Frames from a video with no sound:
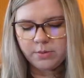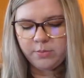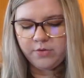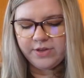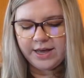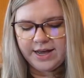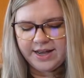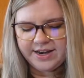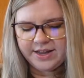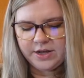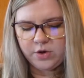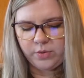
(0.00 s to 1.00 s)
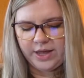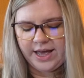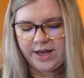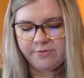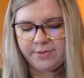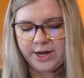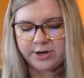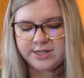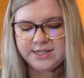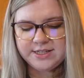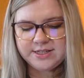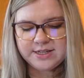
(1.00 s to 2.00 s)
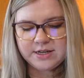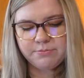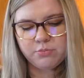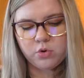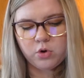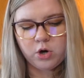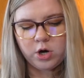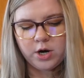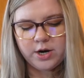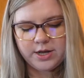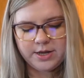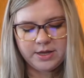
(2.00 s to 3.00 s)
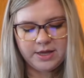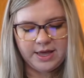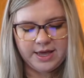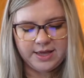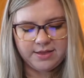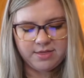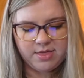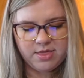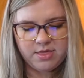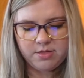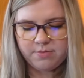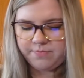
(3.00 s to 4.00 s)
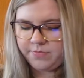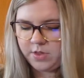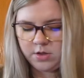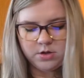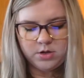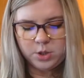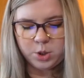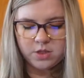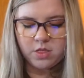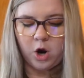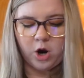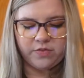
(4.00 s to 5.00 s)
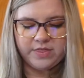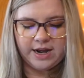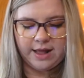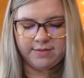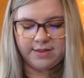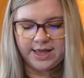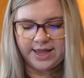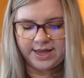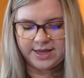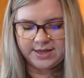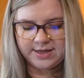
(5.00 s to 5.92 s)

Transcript: Moving on, we have my artistic board. It's just art that I like.